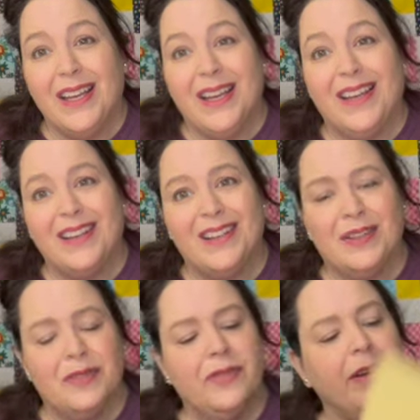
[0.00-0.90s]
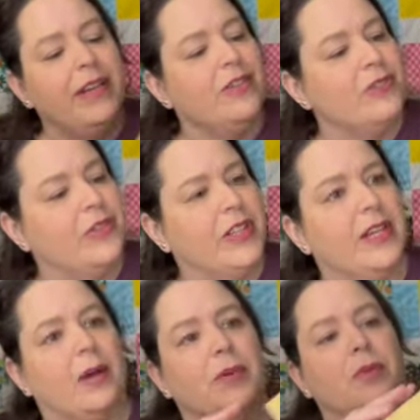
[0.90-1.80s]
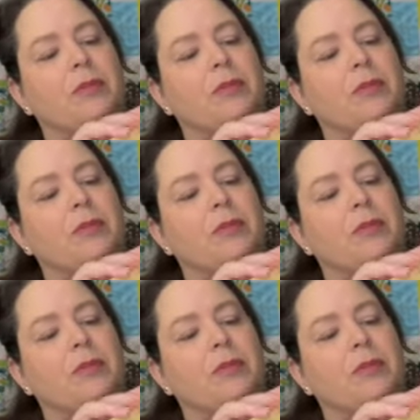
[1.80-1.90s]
And a very interesting couple.